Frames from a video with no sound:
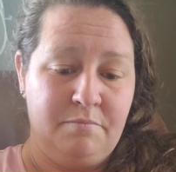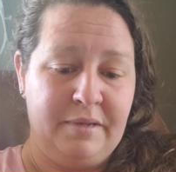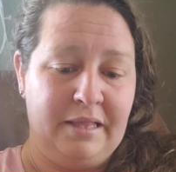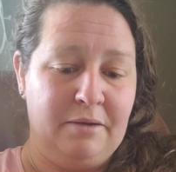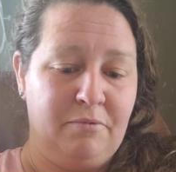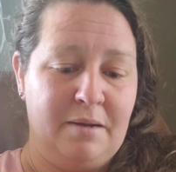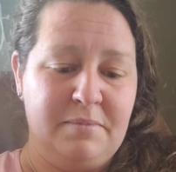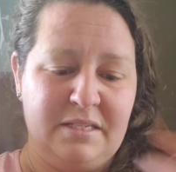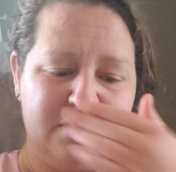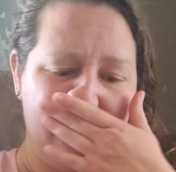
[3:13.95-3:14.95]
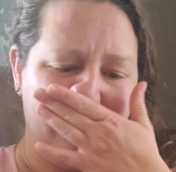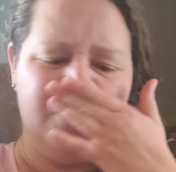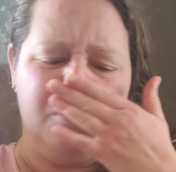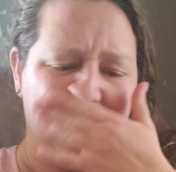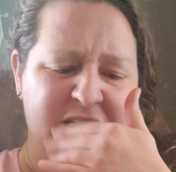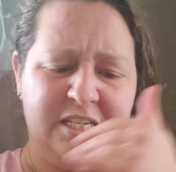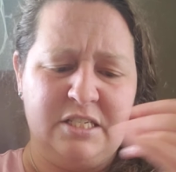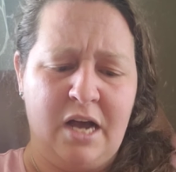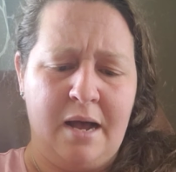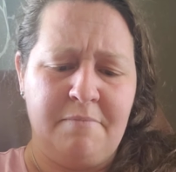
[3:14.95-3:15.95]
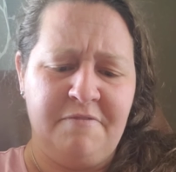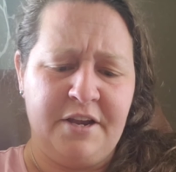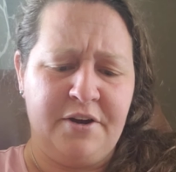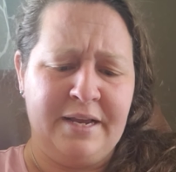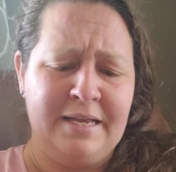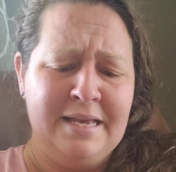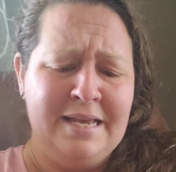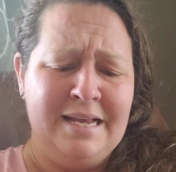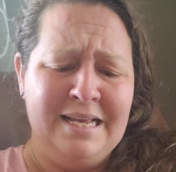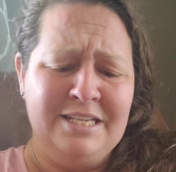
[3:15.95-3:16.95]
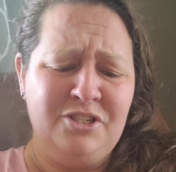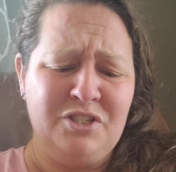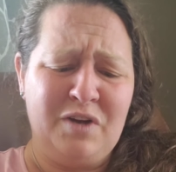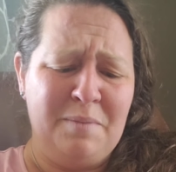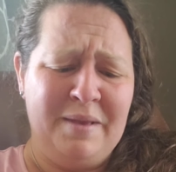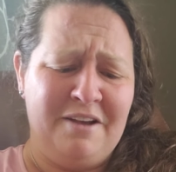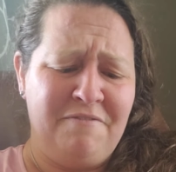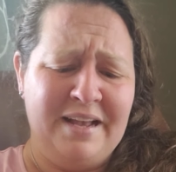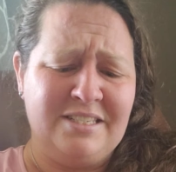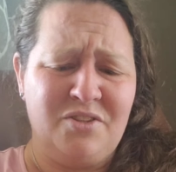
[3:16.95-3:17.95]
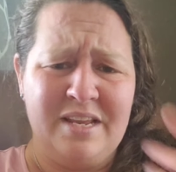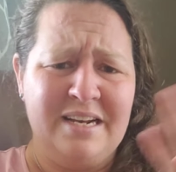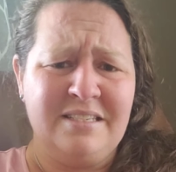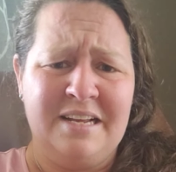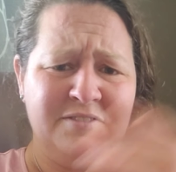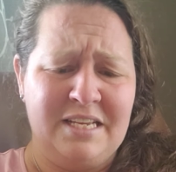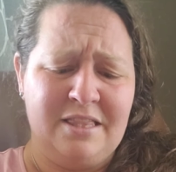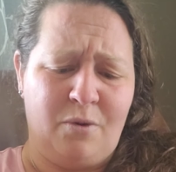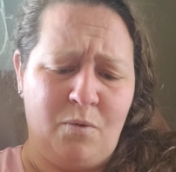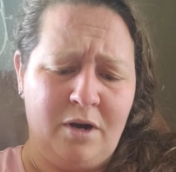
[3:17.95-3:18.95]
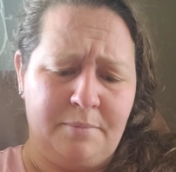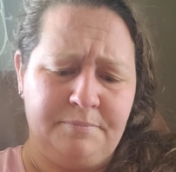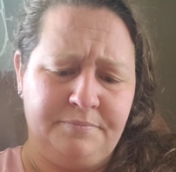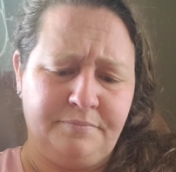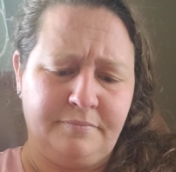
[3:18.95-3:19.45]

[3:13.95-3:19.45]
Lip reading: Billy rubbed his nose, watching Tom, figuring he's just trying to pick a fight so that he doesn't have to eat the worm.